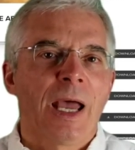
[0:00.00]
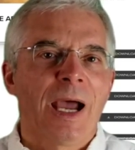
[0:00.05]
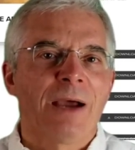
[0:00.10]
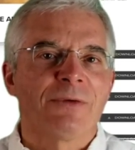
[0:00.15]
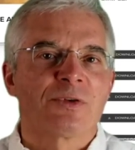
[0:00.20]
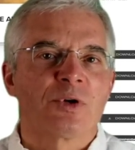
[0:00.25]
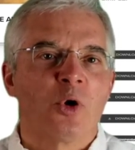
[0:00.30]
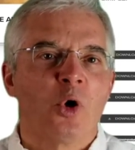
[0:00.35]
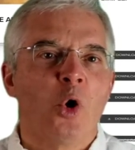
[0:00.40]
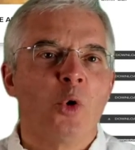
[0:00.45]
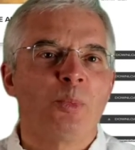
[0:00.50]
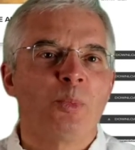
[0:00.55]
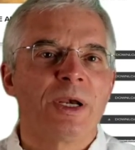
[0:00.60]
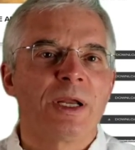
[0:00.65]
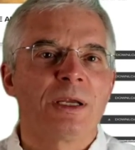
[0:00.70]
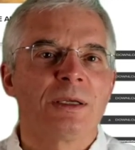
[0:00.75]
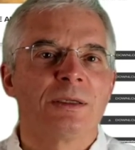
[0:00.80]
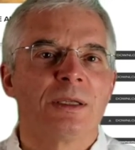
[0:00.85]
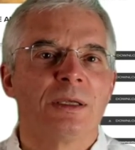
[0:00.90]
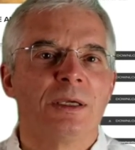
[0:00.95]
After
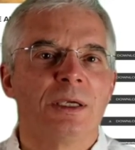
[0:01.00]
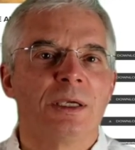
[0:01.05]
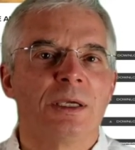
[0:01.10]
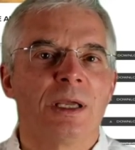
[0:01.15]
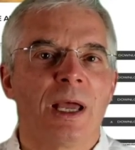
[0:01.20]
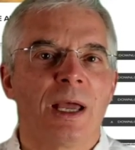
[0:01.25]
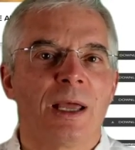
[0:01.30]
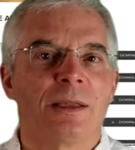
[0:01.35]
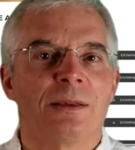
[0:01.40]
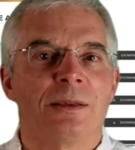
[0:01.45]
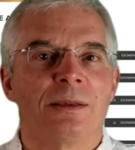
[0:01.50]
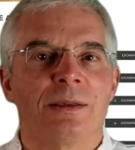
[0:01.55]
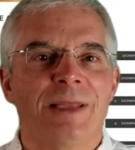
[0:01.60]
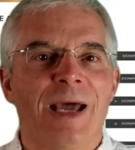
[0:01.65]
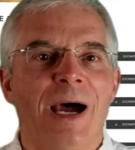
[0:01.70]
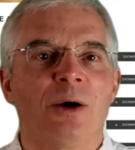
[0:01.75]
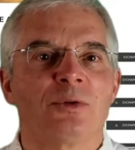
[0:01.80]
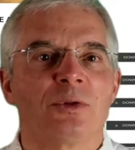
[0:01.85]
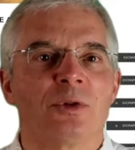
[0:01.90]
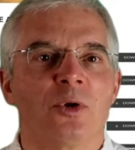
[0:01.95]
opening and
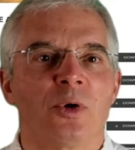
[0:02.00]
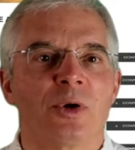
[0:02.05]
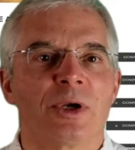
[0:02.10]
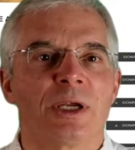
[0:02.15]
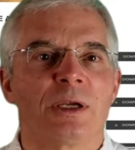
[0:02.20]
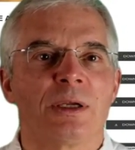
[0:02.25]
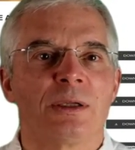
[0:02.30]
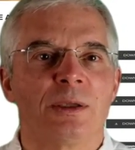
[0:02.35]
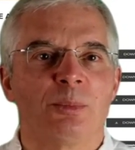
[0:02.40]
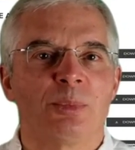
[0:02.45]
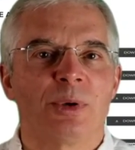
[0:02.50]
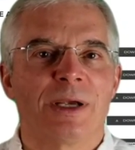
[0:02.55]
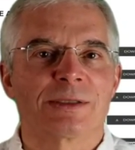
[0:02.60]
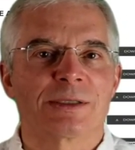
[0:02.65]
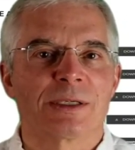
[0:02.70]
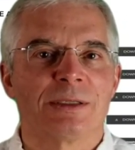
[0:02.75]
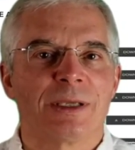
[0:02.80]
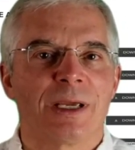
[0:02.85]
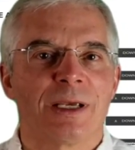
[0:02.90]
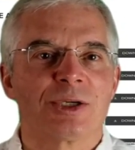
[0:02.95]
downloading the
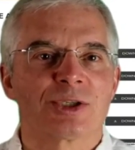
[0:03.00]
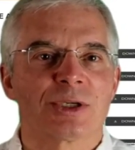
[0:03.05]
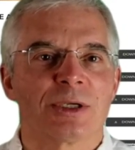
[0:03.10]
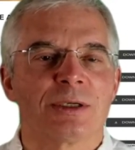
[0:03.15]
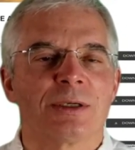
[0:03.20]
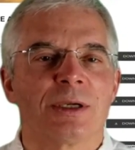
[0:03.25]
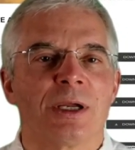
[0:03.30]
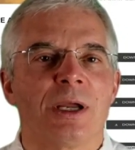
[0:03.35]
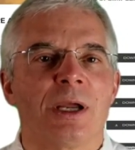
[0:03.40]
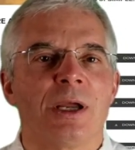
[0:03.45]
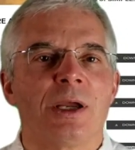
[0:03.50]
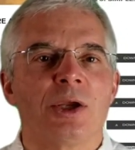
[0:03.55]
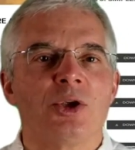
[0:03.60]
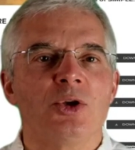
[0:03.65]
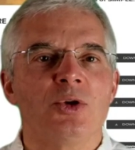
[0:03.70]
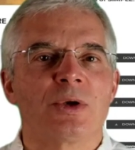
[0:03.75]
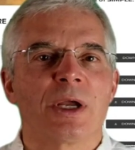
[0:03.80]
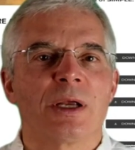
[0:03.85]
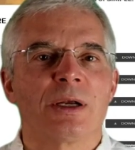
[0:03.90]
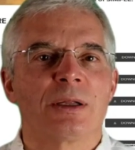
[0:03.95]
presentation,
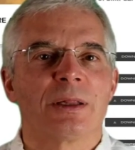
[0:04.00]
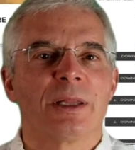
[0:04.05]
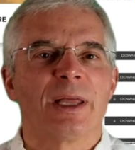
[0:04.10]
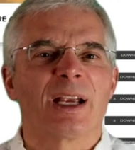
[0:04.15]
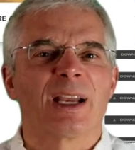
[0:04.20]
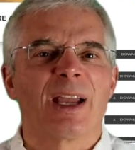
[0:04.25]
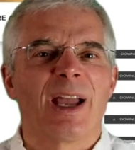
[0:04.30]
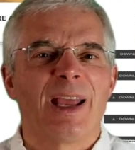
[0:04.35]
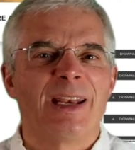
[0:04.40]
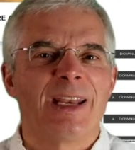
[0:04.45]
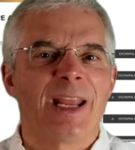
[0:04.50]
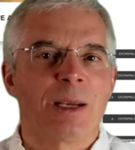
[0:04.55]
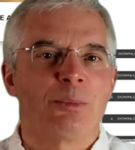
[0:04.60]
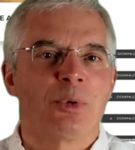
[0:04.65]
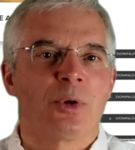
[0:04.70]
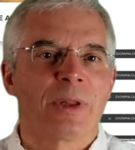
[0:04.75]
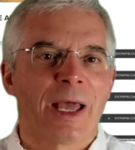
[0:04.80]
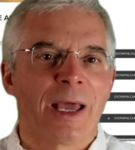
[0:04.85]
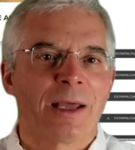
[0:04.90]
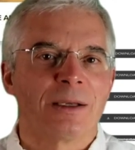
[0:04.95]
you can click
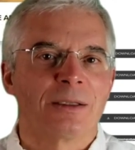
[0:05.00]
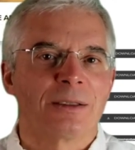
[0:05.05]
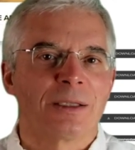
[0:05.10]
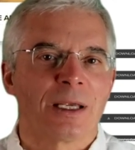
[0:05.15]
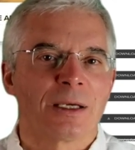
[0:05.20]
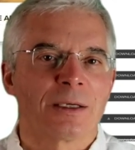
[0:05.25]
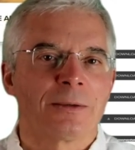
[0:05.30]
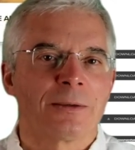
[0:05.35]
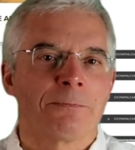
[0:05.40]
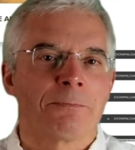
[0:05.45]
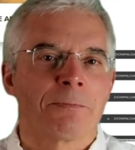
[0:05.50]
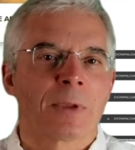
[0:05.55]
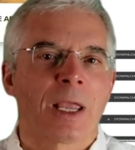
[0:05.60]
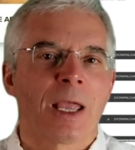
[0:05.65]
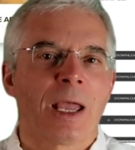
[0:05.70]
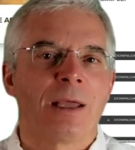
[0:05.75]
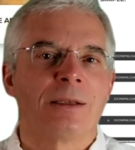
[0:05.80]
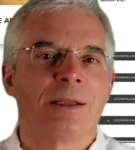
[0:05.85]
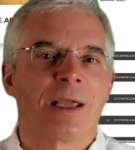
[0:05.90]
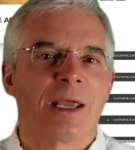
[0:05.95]
Enable Editing
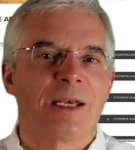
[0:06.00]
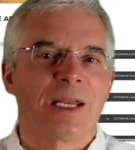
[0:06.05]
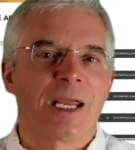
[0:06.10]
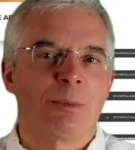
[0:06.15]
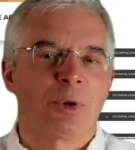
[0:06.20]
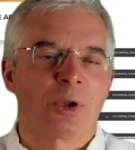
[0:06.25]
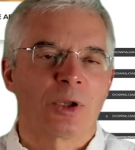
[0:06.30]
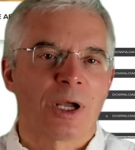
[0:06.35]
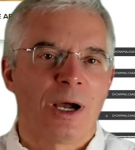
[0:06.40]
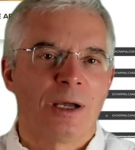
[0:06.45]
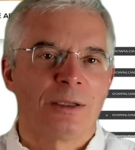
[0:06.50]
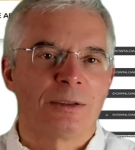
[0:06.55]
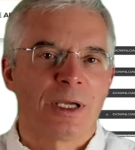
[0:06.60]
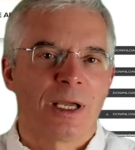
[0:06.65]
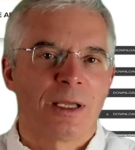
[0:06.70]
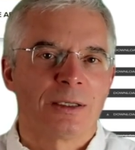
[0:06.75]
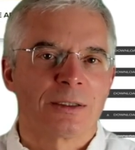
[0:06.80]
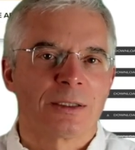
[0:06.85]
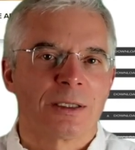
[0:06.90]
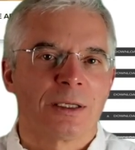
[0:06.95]
and Enable
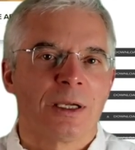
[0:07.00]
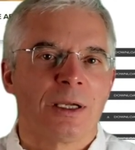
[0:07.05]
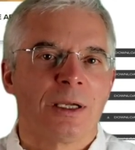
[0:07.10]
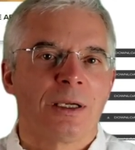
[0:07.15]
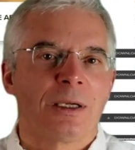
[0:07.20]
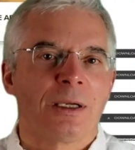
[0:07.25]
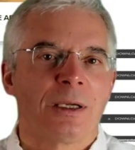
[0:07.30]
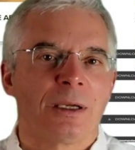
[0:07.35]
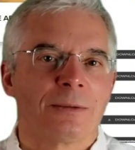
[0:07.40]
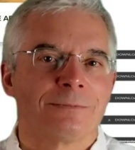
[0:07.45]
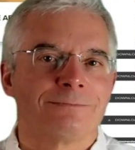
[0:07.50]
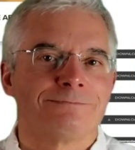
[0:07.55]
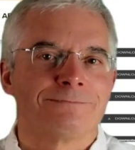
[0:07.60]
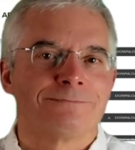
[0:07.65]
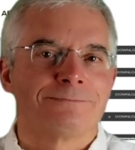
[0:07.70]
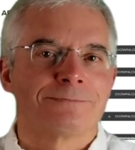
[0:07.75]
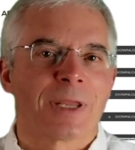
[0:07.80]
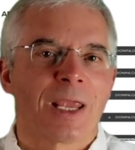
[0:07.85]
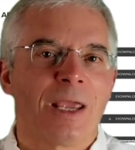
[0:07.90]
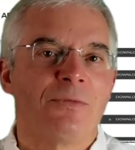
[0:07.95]
Content
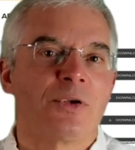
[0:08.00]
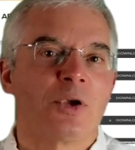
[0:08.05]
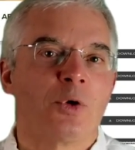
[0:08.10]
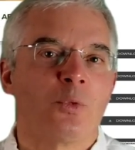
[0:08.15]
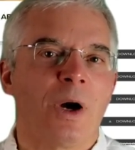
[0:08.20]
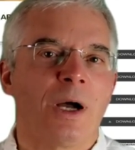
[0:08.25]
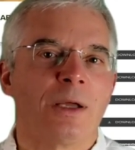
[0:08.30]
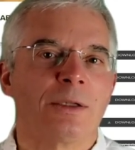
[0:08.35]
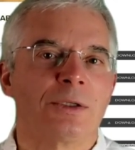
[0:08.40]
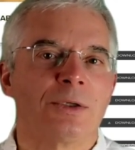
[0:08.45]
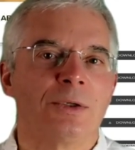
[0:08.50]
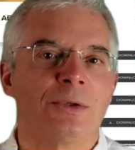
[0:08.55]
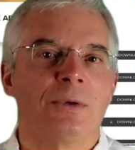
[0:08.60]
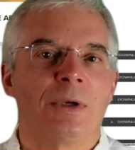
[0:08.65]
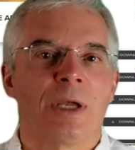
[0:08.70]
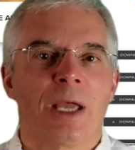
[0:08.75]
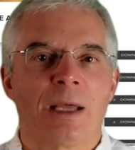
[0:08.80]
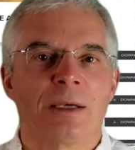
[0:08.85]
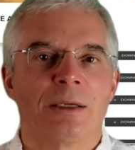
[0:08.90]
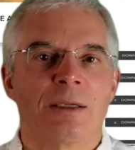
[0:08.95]
if you want
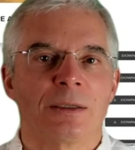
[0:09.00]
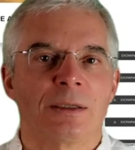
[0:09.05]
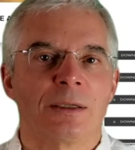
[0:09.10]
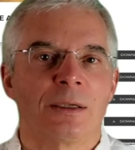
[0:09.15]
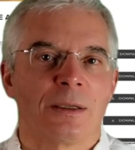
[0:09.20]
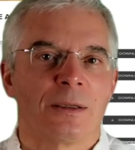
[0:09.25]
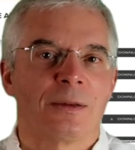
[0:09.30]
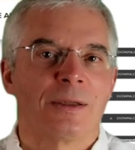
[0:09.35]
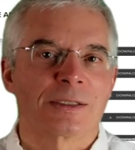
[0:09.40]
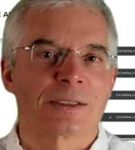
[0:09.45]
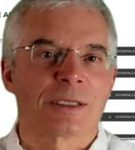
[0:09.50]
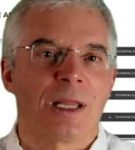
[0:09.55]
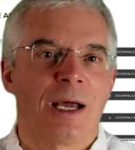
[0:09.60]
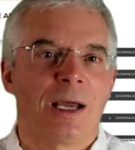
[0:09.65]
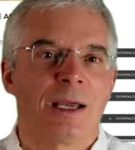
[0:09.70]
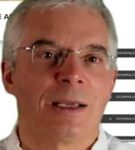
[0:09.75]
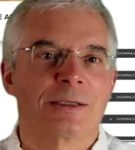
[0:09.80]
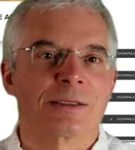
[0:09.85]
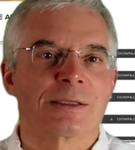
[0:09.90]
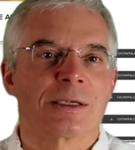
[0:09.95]
to edit the
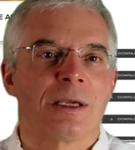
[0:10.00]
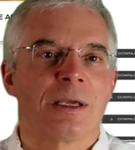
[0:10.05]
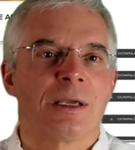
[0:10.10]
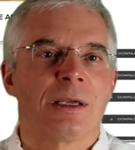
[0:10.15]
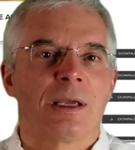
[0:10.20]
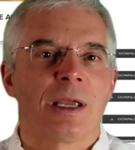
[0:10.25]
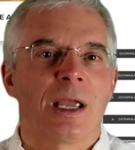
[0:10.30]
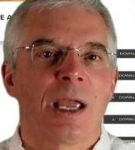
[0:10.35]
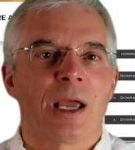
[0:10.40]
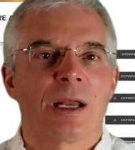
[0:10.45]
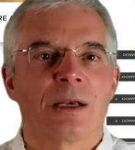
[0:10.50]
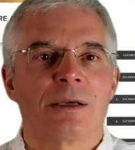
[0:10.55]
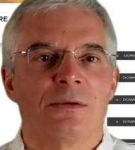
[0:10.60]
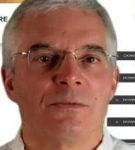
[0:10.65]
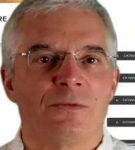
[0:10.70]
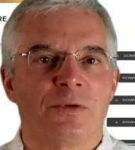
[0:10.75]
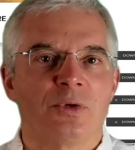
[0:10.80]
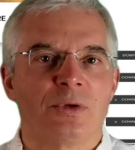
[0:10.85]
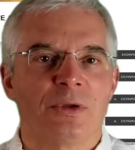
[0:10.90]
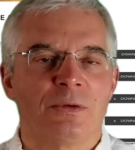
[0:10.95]
slides
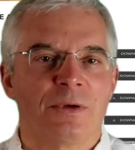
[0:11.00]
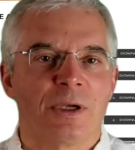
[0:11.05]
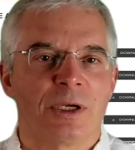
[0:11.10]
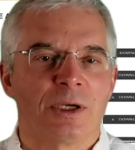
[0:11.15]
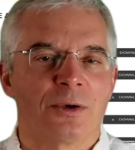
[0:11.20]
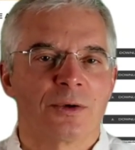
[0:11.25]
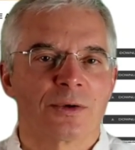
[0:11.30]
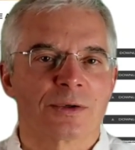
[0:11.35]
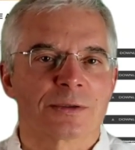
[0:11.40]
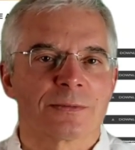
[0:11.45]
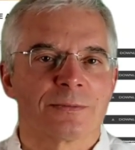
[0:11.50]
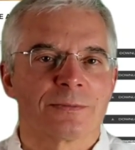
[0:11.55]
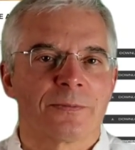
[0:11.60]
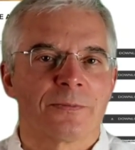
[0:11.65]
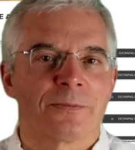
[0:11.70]
and view the videos.